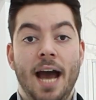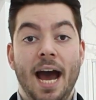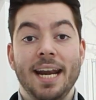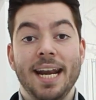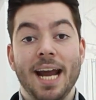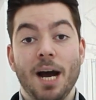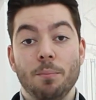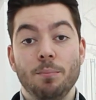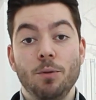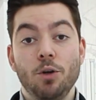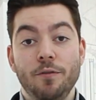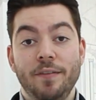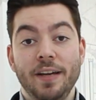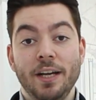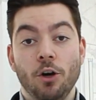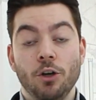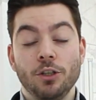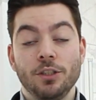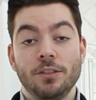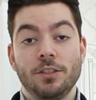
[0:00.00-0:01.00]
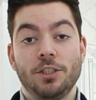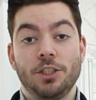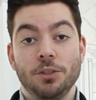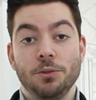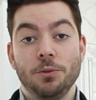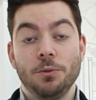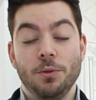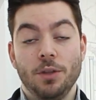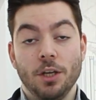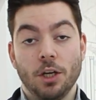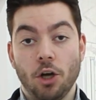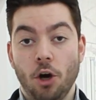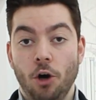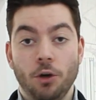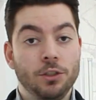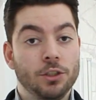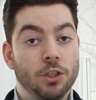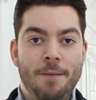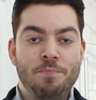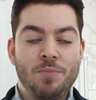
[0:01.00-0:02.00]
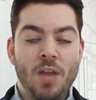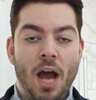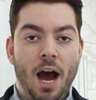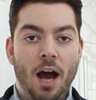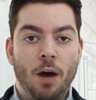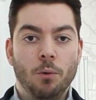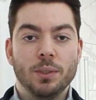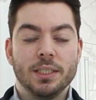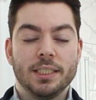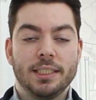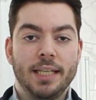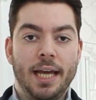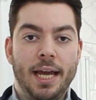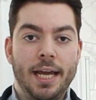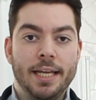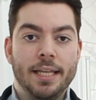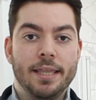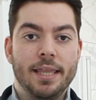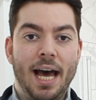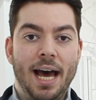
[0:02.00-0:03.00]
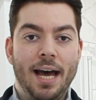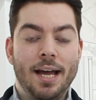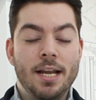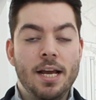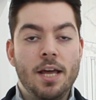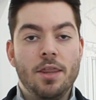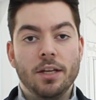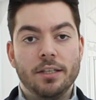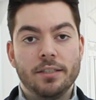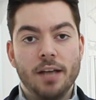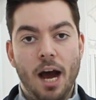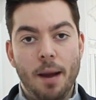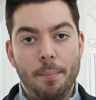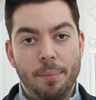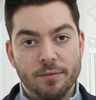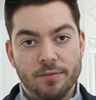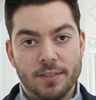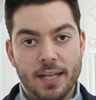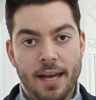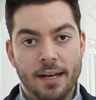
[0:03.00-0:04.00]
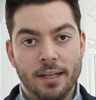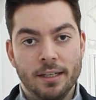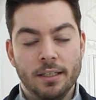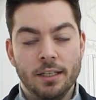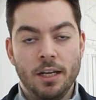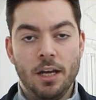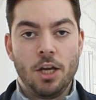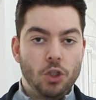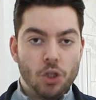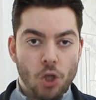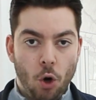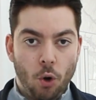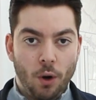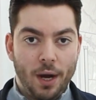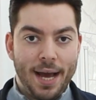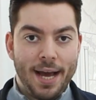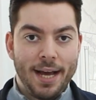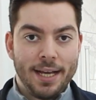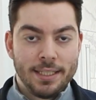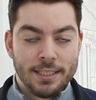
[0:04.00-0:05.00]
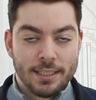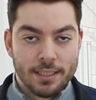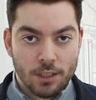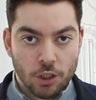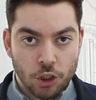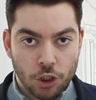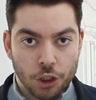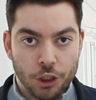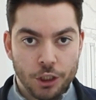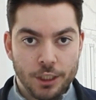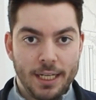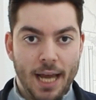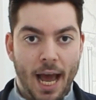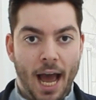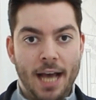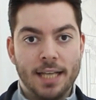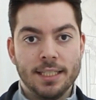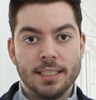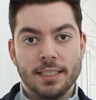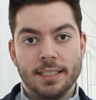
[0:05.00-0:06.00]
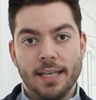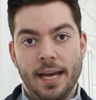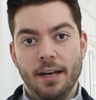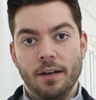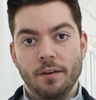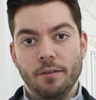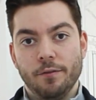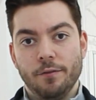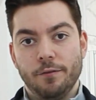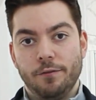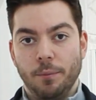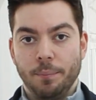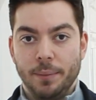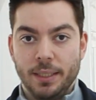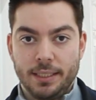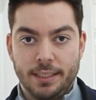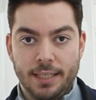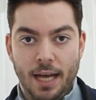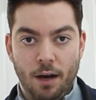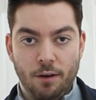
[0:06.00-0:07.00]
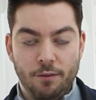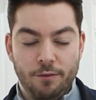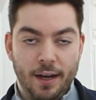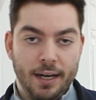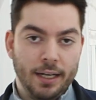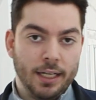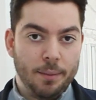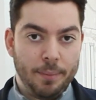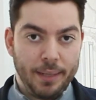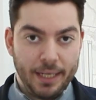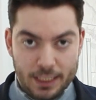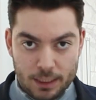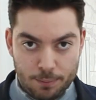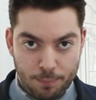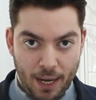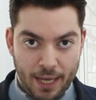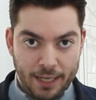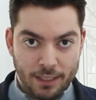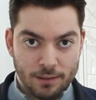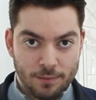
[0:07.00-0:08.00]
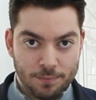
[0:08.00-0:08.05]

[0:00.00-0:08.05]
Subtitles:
And now moving on to the cons, I would say that the type of tenant, not as good as a tenant from the South. And let me explain.